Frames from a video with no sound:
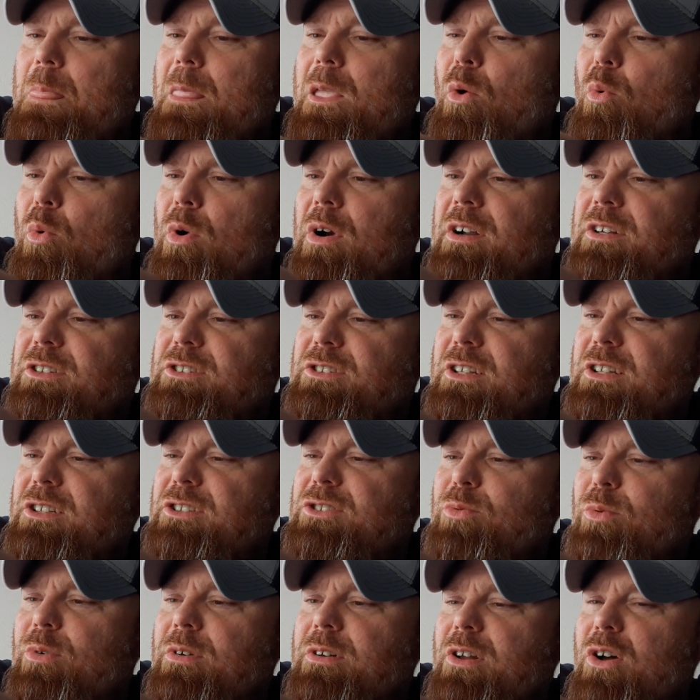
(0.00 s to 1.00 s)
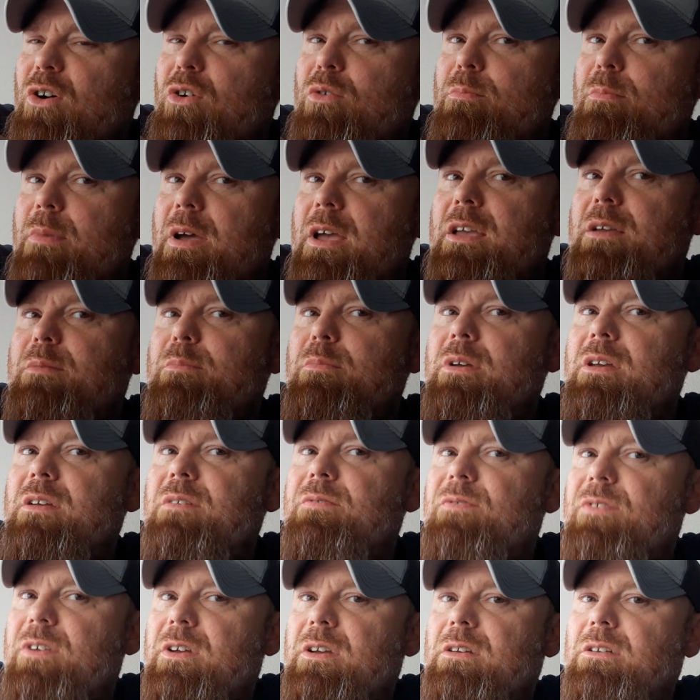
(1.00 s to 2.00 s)
Whereas this one don't make me
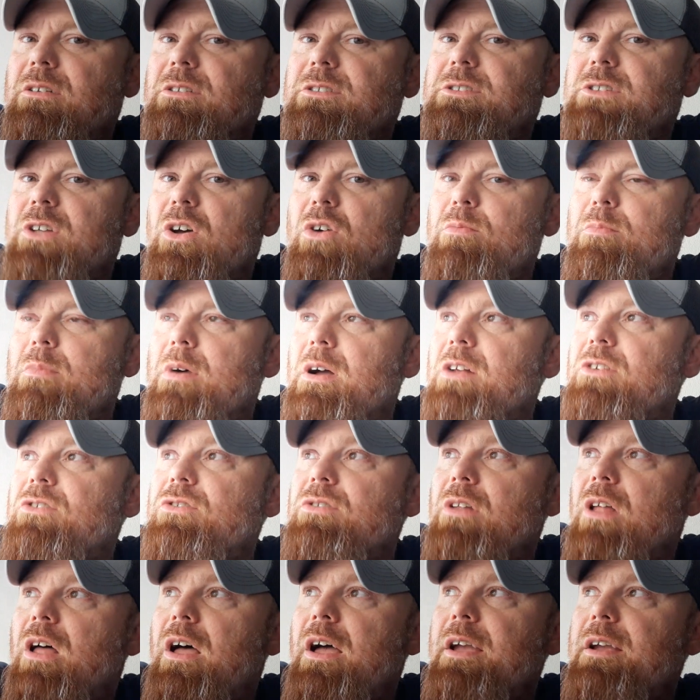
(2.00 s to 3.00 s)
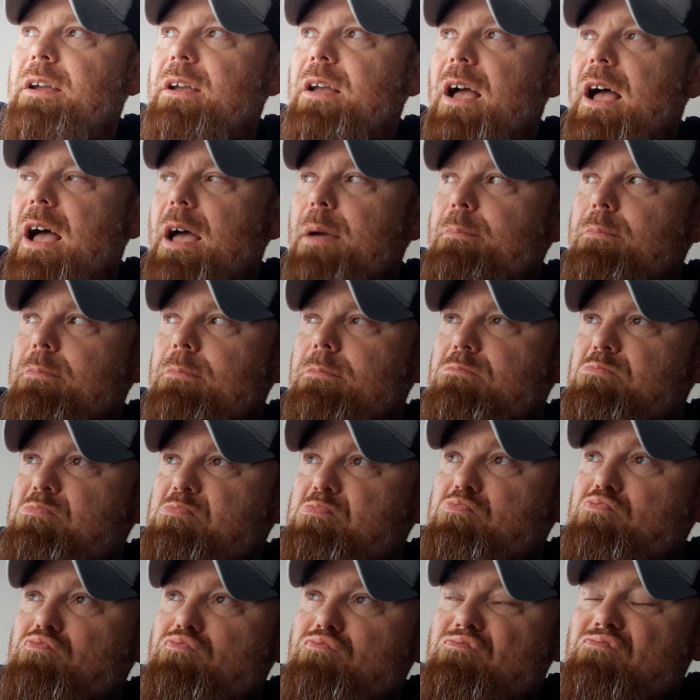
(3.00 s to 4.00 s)
feel so much like I'm
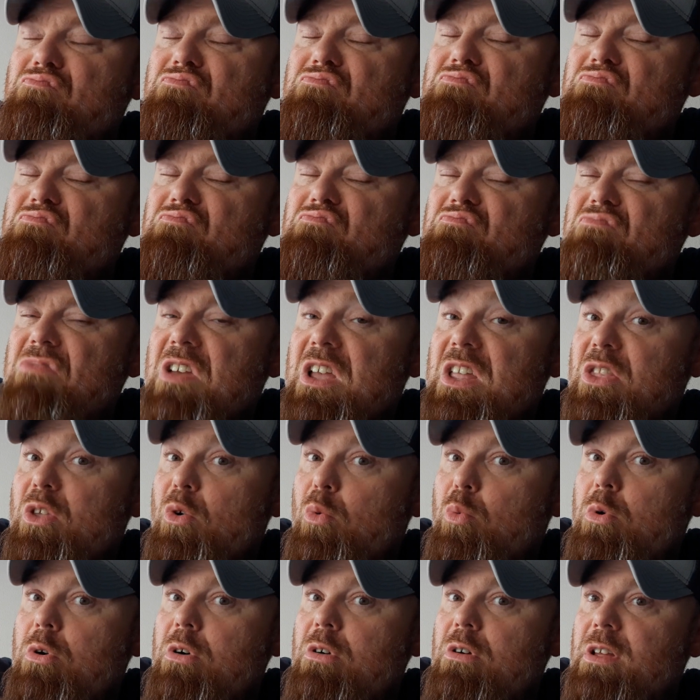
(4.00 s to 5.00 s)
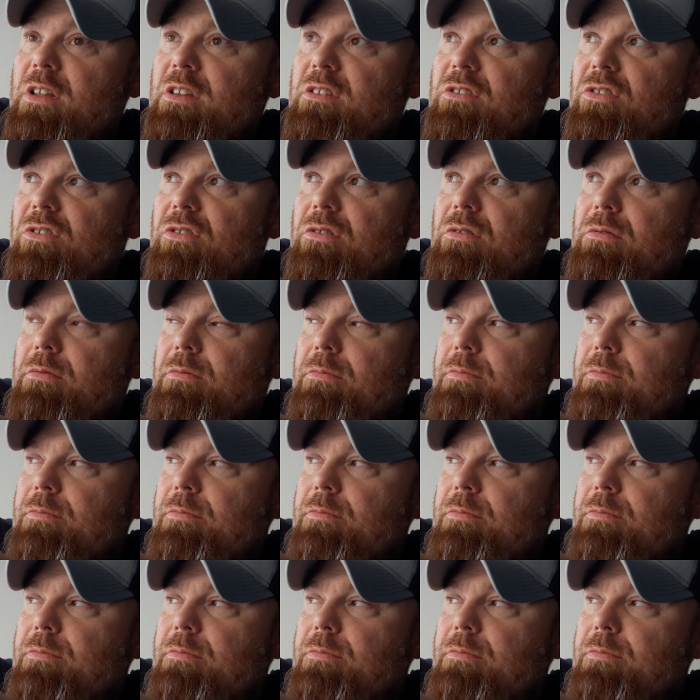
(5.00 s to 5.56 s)
in the woods.